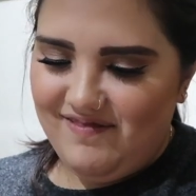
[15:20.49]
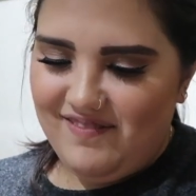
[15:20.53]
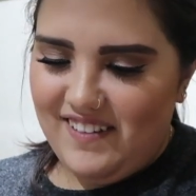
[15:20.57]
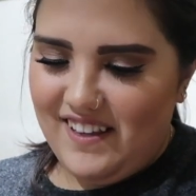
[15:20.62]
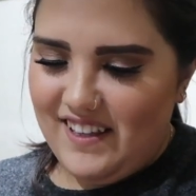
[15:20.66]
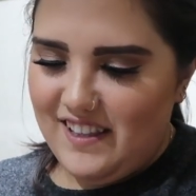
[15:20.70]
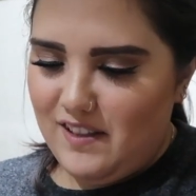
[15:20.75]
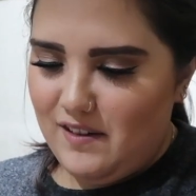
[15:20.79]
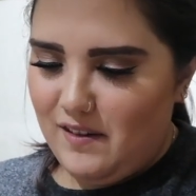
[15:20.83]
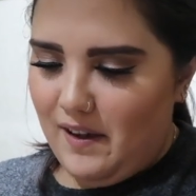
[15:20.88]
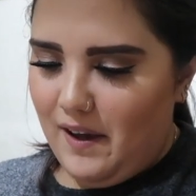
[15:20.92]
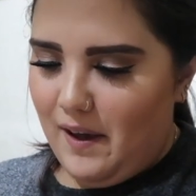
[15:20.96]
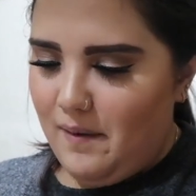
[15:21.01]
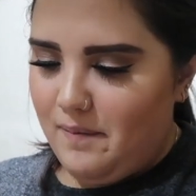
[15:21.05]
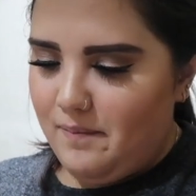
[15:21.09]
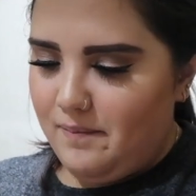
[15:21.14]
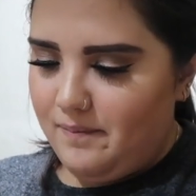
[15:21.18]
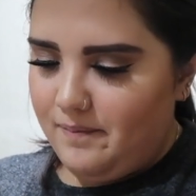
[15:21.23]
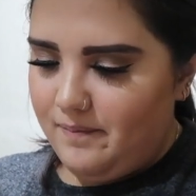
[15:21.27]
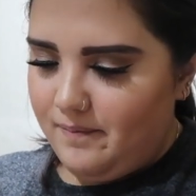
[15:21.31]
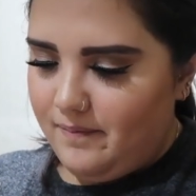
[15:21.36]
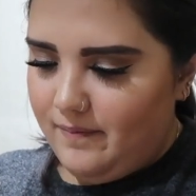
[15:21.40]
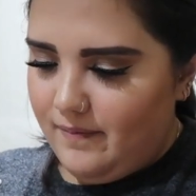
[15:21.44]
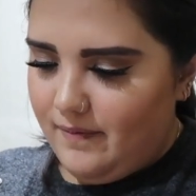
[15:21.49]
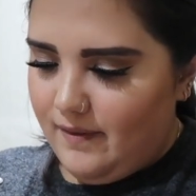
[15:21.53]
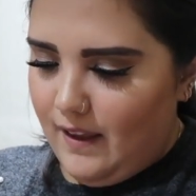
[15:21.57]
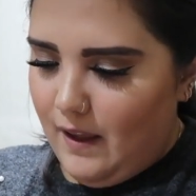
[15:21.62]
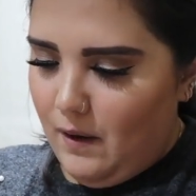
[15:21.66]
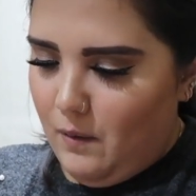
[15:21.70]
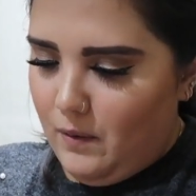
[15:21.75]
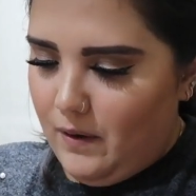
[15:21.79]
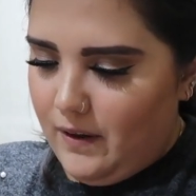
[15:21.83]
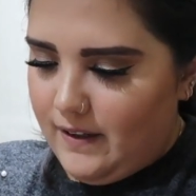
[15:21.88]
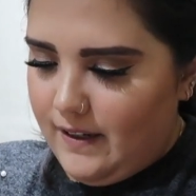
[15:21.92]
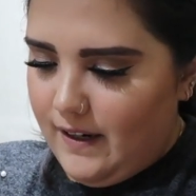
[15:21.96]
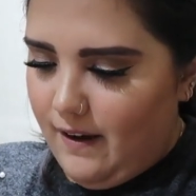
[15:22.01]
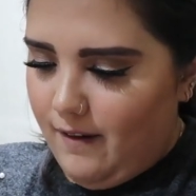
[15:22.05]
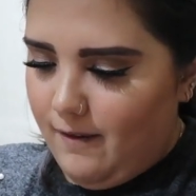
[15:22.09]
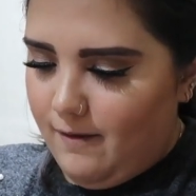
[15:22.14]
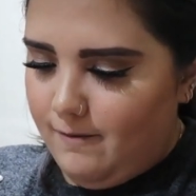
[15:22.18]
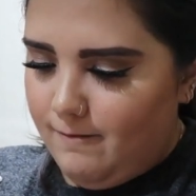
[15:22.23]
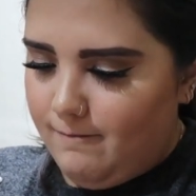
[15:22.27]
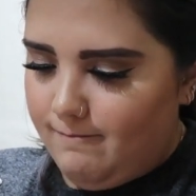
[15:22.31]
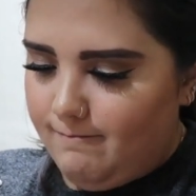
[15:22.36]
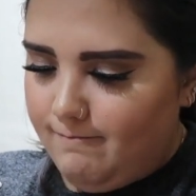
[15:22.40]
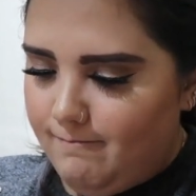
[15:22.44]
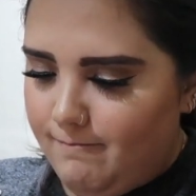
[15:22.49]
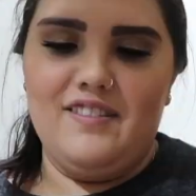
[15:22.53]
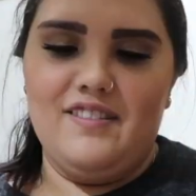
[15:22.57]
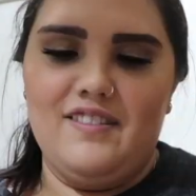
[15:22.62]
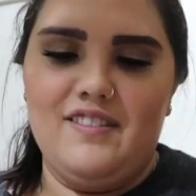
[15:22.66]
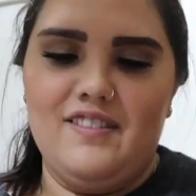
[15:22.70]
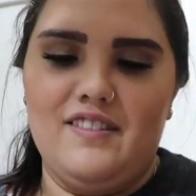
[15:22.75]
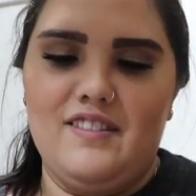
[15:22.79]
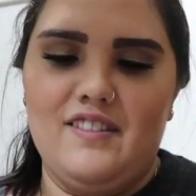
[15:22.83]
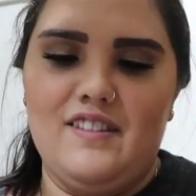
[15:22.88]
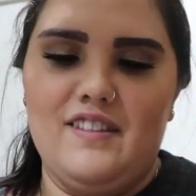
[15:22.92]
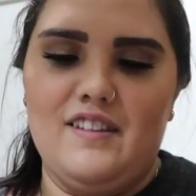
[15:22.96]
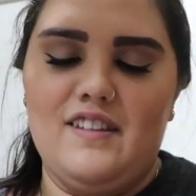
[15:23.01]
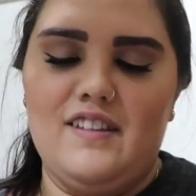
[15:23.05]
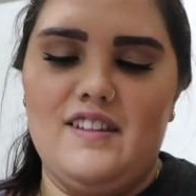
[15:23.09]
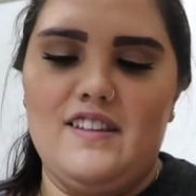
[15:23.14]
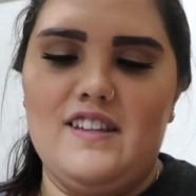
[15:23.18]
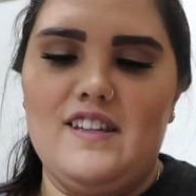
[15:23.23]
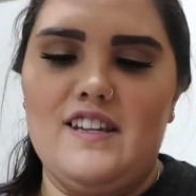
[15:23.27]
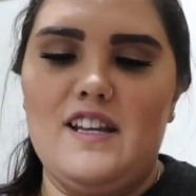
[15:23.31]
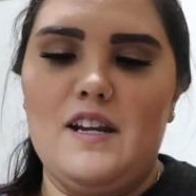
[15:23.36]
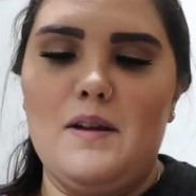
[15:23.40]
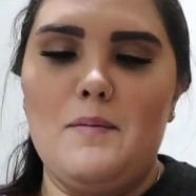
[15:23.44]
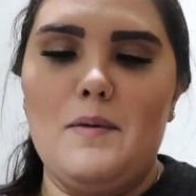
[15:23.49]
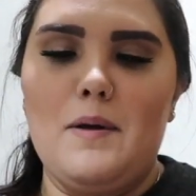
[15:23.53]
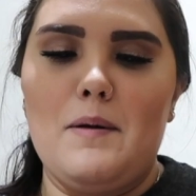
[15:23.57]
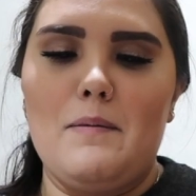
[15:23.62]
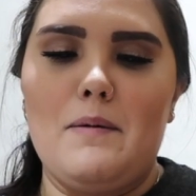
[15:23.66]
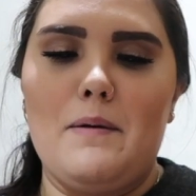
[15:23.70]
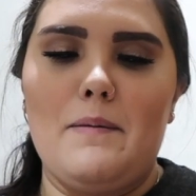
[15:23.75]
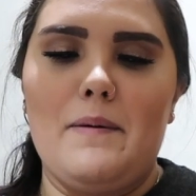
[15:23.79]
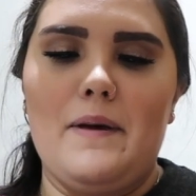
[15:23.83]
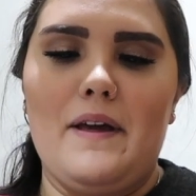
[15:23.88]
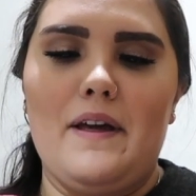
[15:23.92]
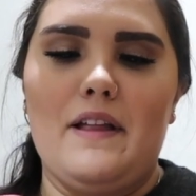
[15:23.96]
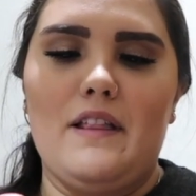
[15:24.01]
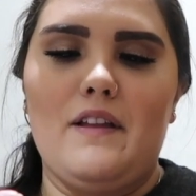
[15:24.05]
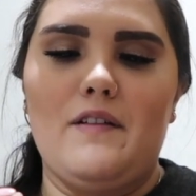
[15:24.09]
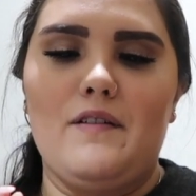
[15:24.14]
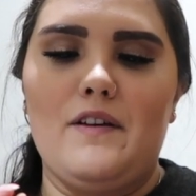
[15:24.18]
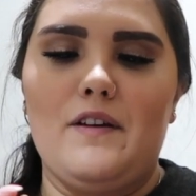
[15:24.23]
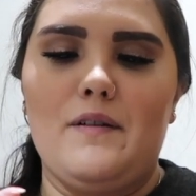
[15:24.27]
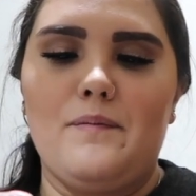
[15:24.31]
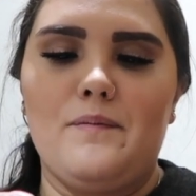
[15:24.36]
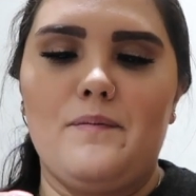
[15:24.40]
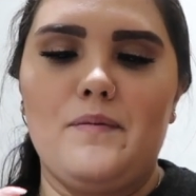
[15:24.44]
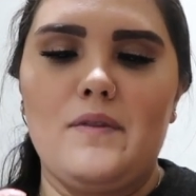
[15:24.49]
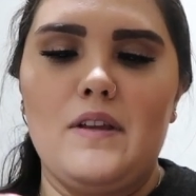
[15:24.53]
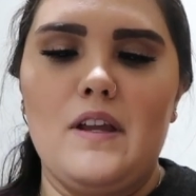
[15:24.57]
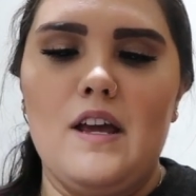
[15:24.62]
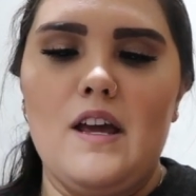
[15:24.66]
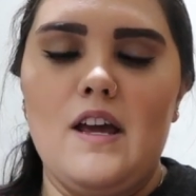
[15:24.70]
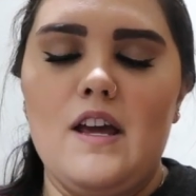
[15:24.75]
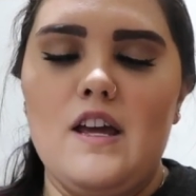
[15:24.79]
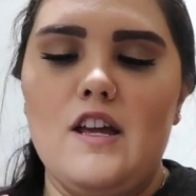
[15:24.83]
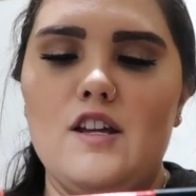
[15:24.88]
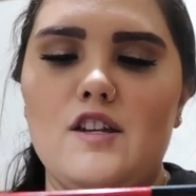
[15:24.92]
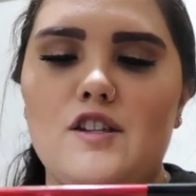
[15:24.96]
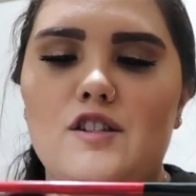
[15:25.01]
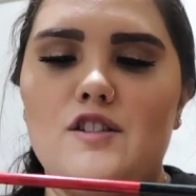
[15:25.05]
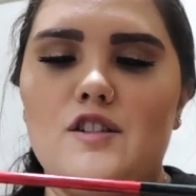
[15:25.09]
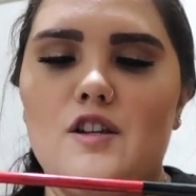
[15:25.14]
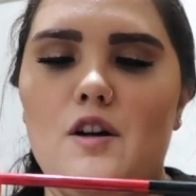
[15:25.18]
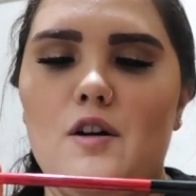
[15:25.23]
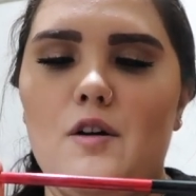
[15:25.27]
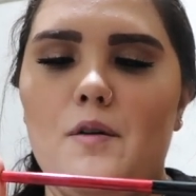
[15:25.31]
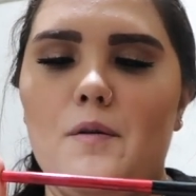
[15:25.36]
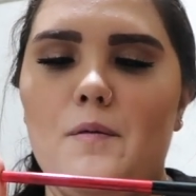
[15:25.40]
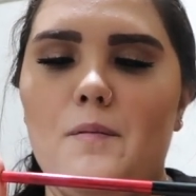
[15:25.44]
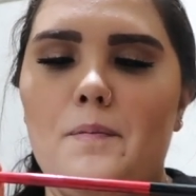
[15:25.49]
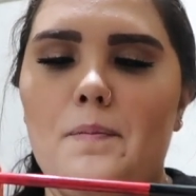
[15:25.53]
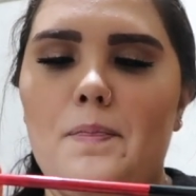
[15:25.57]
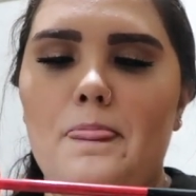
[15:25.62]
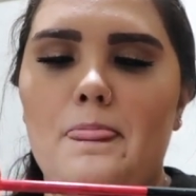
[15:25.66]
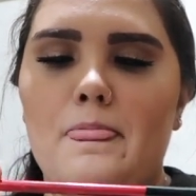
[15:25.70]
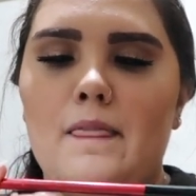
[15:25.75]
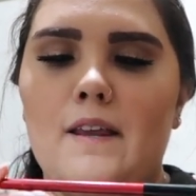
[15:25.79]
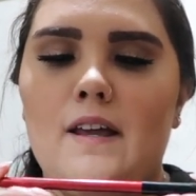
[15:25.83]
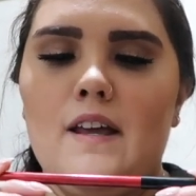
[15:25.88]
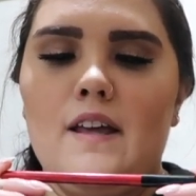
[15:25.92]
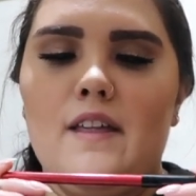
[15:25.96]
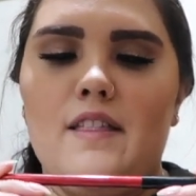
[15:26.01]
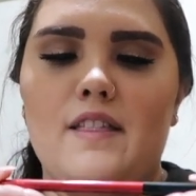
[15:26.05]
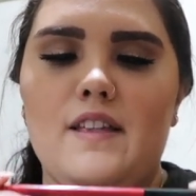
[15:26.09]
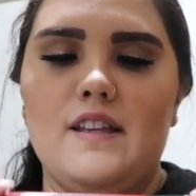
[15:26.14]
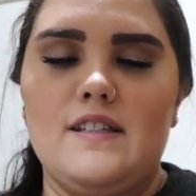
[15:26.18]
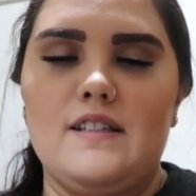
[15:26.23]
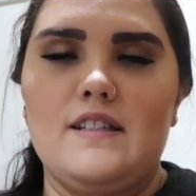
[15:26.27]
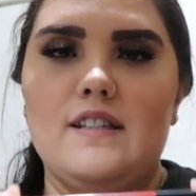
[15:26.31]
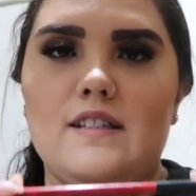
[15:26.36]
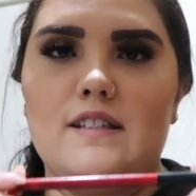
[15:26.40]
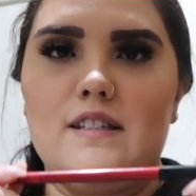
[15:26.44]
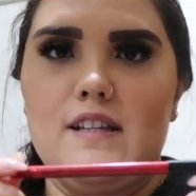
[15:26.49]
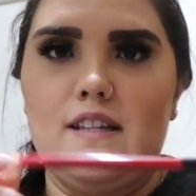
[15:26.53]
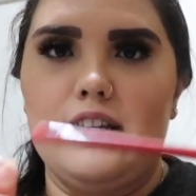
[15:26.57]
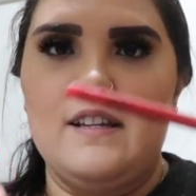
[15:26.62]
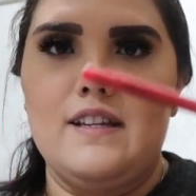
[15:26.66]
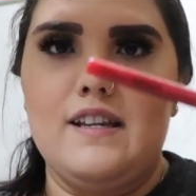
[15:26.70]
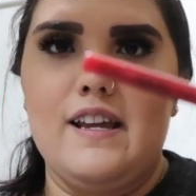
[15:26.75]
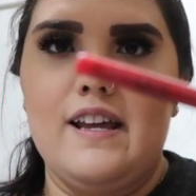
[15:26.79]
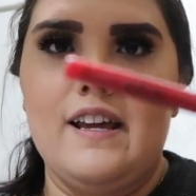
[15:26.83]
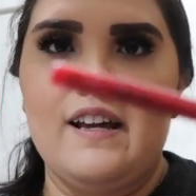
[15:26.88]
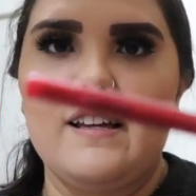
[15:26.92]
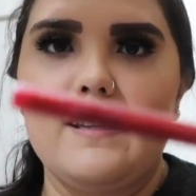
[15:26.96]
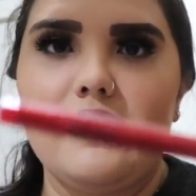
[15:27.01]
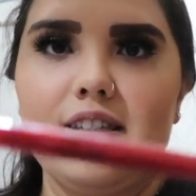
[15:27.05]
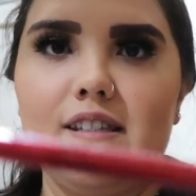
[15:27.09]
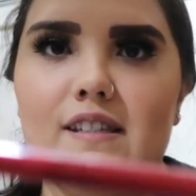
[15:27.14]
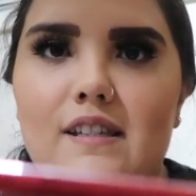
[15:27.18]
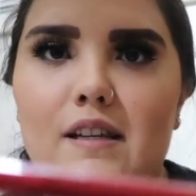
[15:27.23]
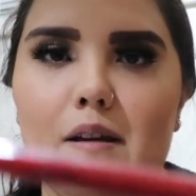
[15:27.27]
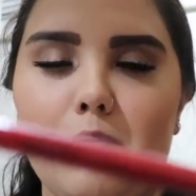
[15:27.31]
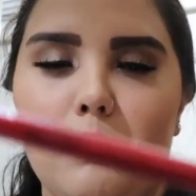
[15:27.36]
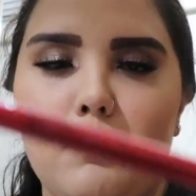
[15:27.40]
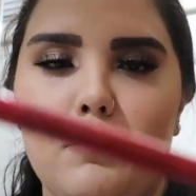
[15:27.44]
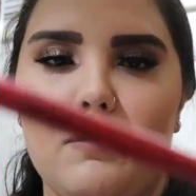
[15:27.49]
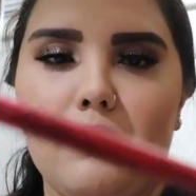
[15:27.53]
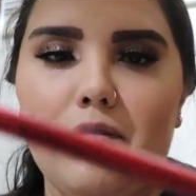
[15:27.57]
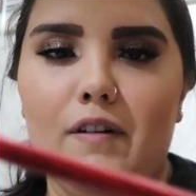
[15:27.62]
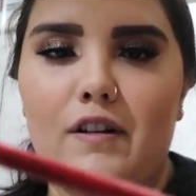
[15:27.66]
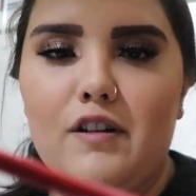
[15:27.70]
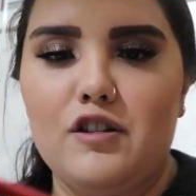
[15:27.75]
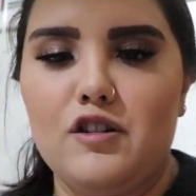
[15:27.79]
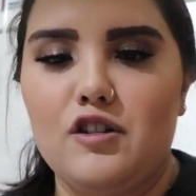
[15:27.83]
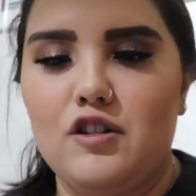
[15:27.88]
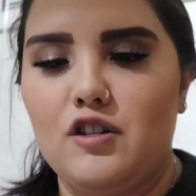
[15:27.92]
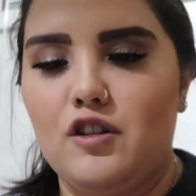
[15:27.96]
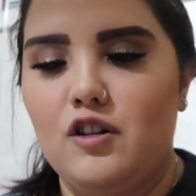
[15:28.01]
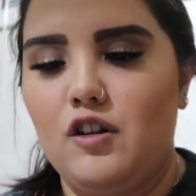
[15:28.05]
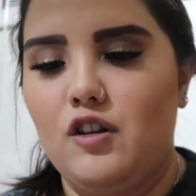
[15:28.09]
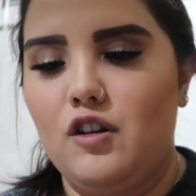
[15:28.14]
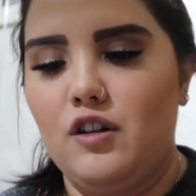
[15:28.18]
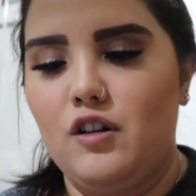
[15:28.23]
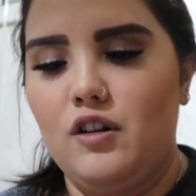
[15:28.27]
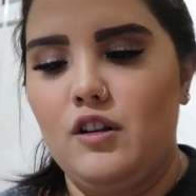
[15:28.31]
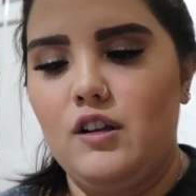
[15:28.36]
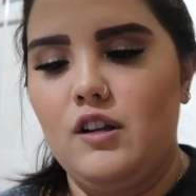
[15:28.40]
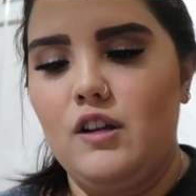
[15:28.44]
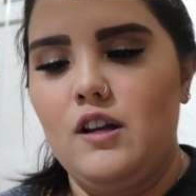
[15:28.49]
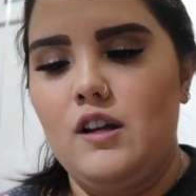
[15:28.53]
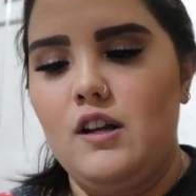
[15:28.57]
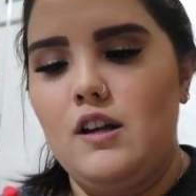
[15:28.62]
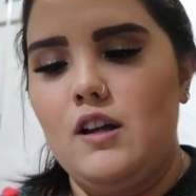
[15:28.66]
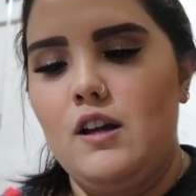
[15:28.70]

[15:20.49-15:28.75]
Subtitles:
That's okay. They worked out. See you in a bit, Bubby. I love you. So, this is NYX Professional